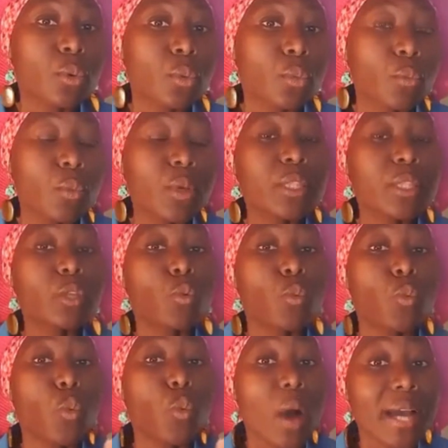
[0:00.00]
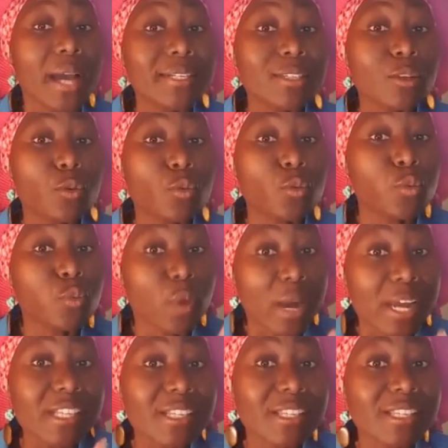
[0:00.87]
with what
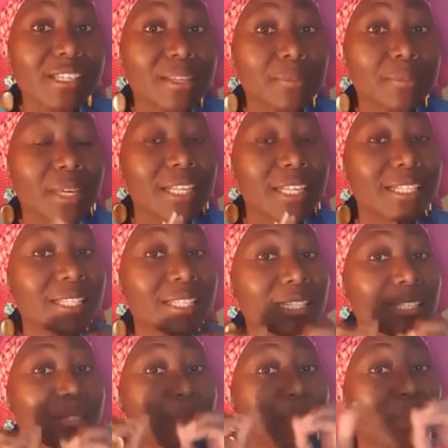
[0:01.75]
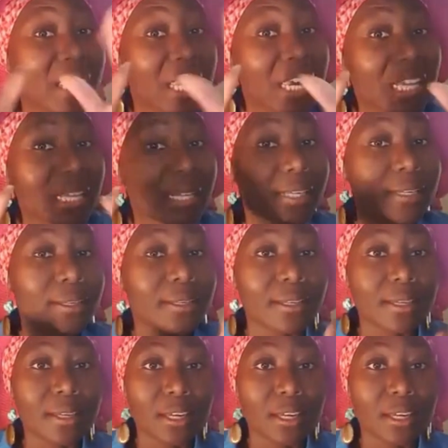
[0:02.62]
racism is spilling